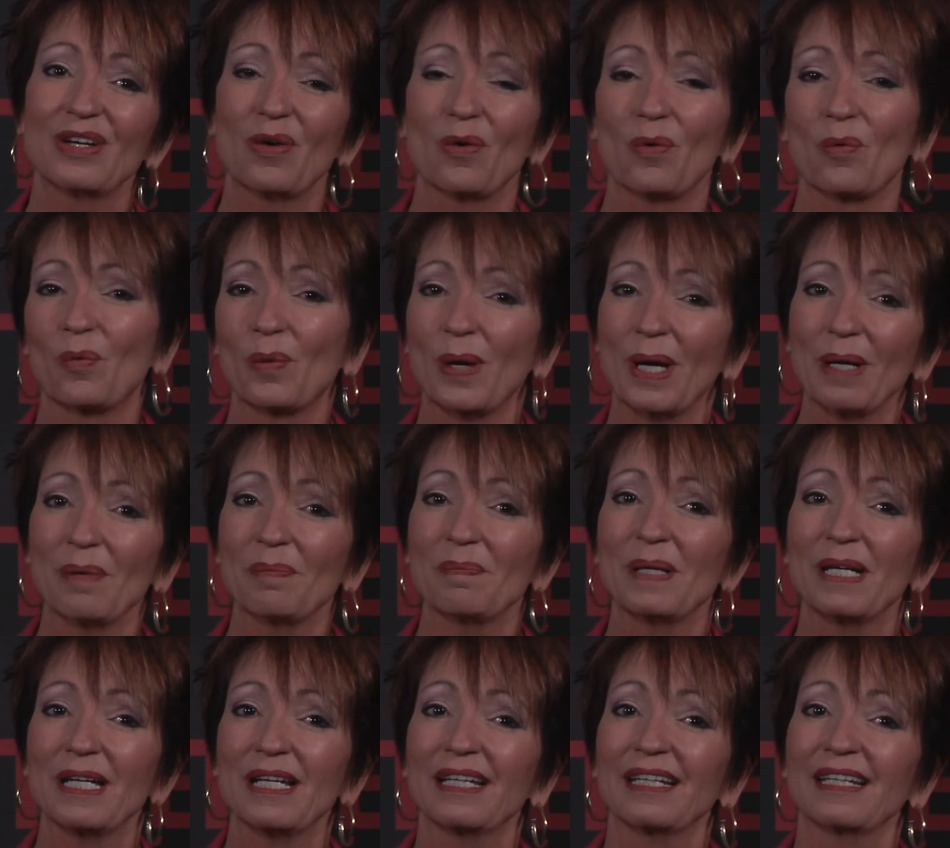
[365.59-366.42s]
wear
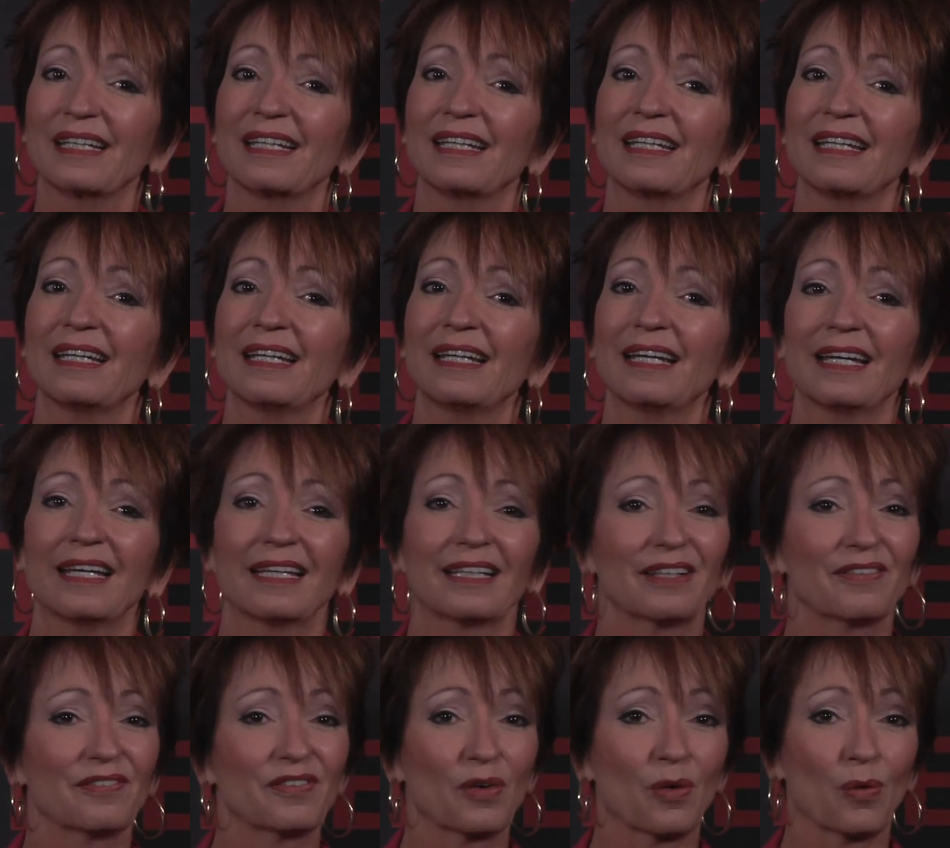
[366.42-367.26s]
pink, and
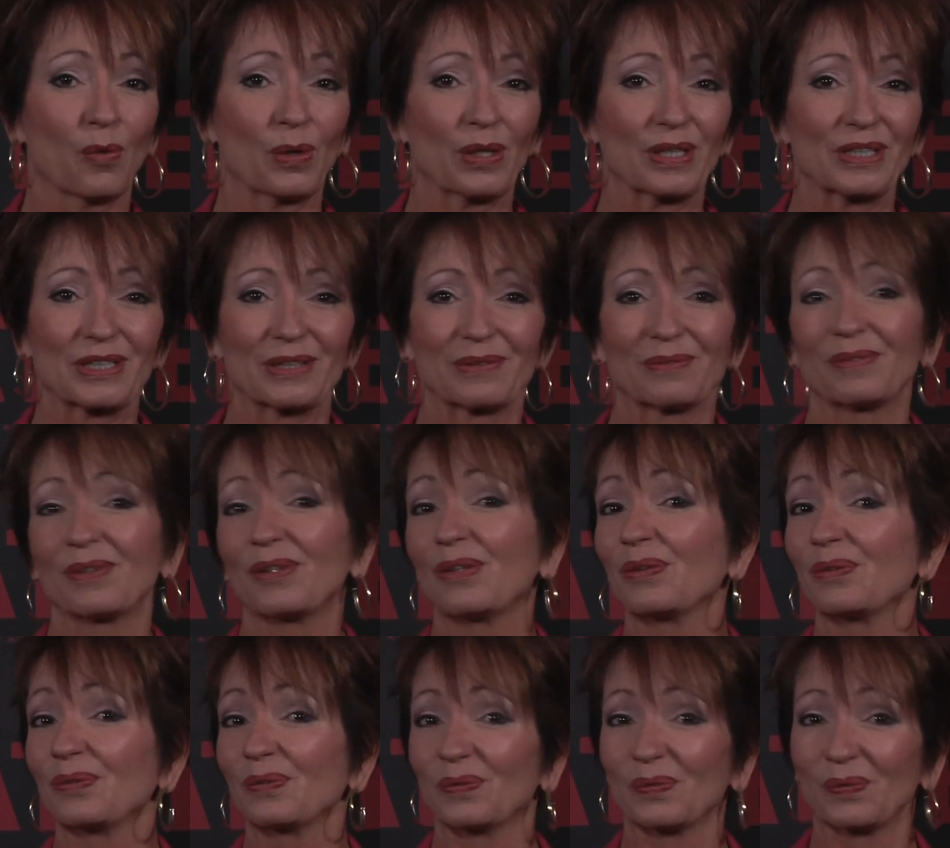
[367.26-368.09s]
of course,
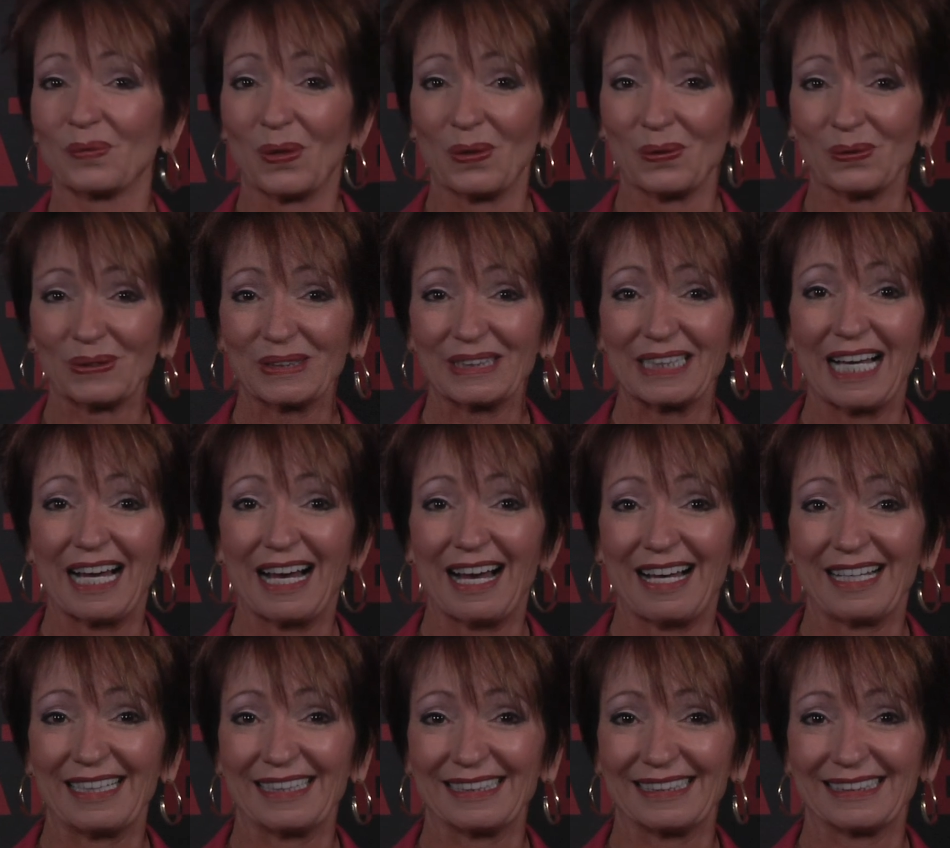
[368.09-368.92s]
roll
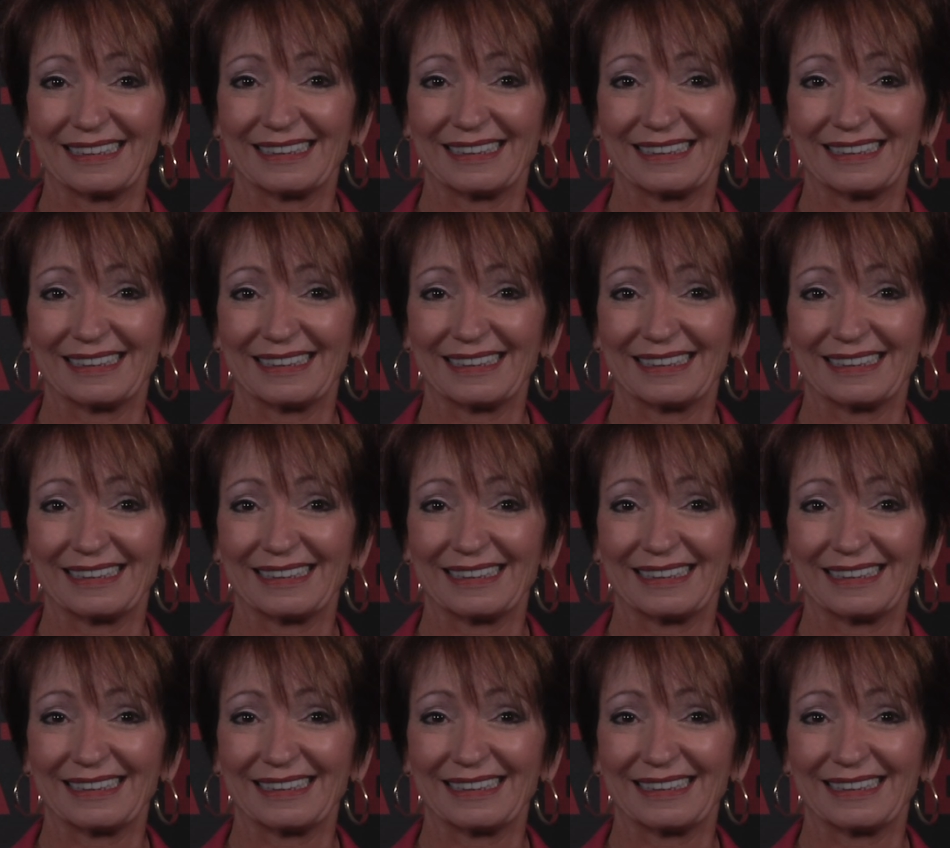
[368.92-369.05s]
Tide.